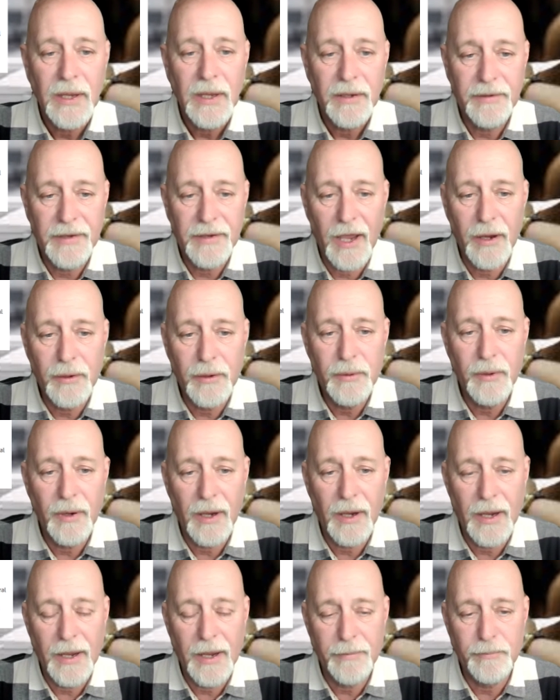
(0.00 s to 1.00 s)
Now,
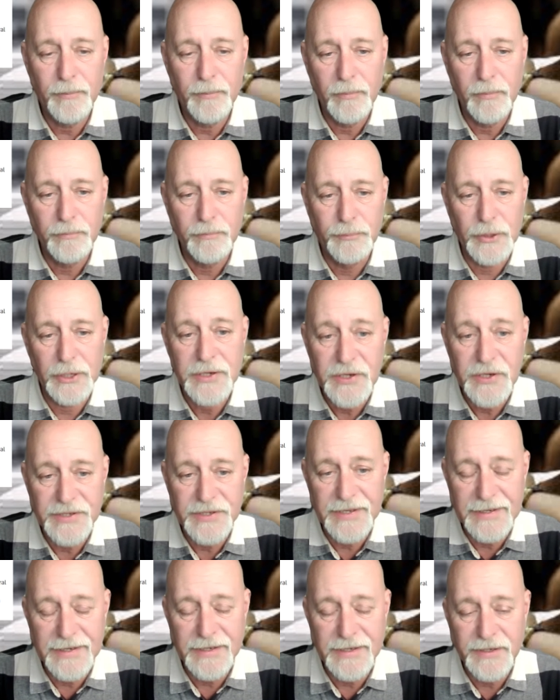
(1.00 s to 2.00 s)
British
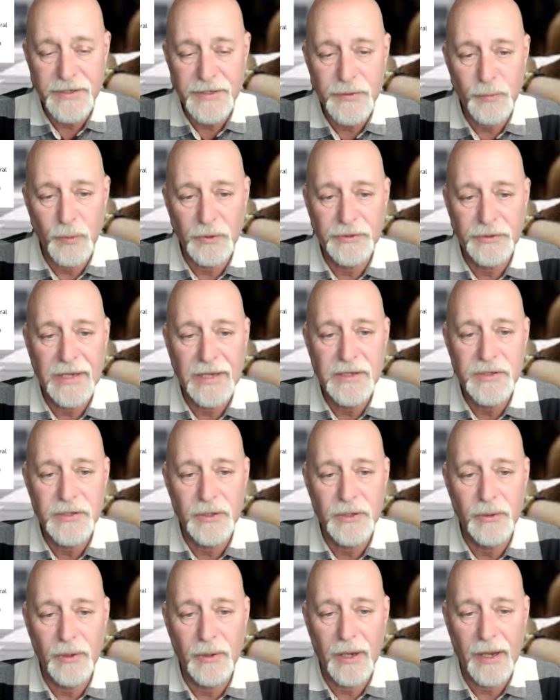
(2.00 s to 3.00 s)
citizens will need
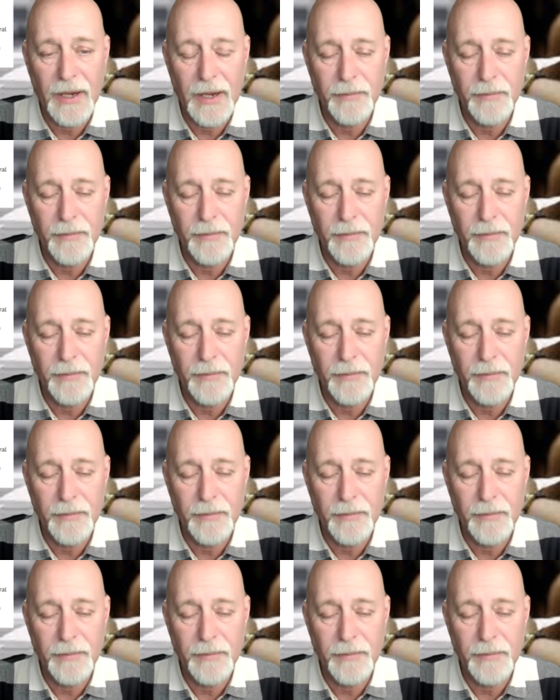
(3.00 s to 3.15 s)
to